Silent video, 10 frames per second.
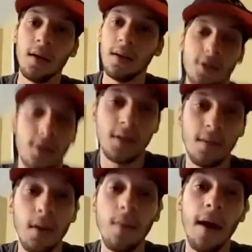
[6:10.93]
It's just going
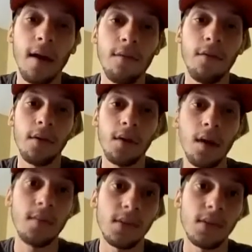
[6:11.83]
to be back and forth
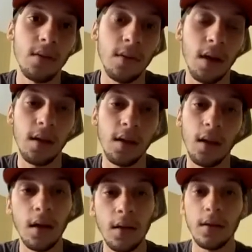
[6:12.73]
game, so I think a
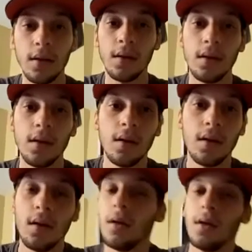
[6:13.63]
lot of
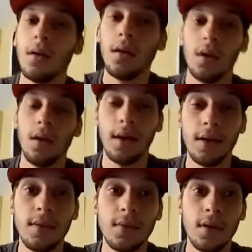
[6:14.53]

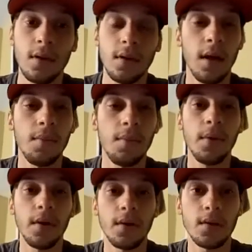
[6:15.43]
people are
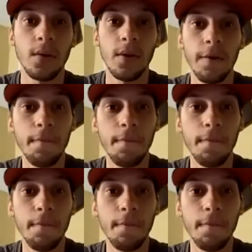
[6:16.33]
going to score.